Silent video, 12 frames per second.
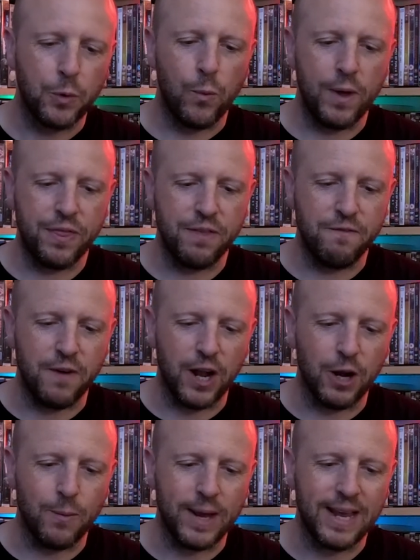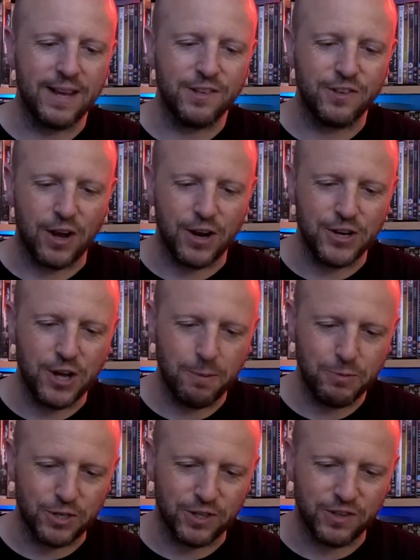with the following sound
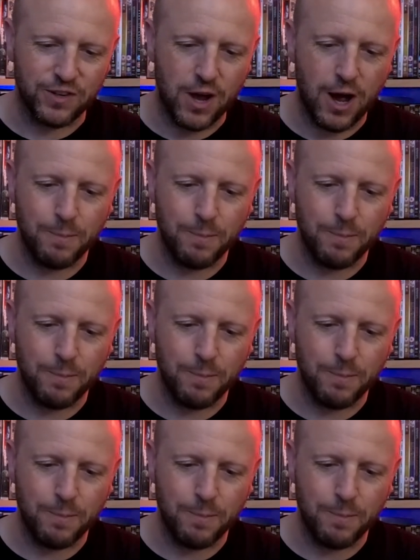options.